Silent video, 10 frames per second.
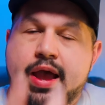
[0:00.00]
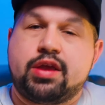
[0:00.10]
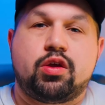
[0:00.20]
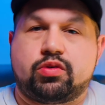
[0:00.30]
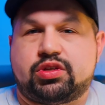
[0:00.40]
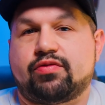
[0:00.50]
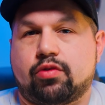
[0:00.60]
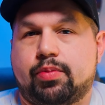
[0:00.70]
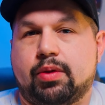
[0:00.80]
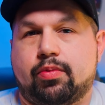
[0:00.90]
I know
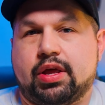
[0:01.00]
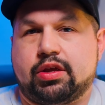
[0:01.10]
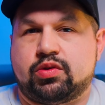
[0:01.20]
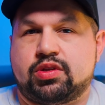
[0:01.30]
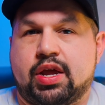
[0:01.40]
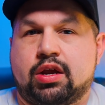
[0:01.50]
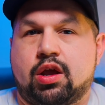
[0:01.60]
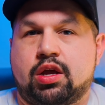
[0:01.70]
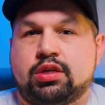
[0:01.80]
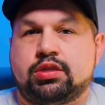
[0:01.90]
several people that use
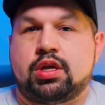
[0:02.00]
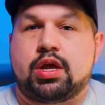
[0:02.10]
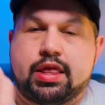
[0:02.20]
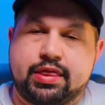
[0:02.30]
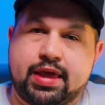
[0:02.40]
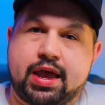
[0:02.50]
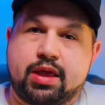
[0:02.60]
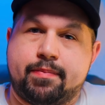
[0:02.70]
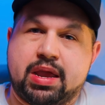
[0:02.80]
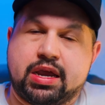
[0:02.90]
Nikons that
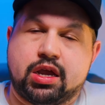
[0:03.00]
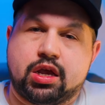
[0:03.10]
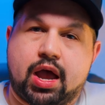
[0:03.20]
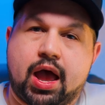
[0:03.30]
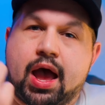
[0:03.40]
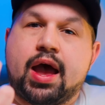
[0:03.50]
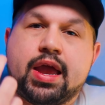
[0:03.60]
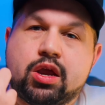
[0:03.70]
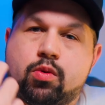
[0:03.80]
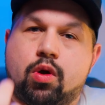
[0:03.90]
make
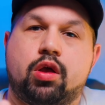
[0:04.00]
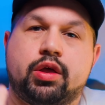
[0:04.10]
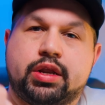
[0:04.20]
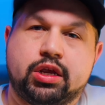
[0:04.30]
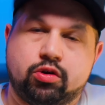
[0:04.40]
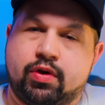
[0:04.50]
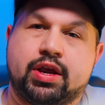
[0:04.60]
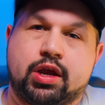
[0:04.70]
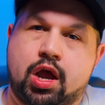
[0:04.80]
high quality, great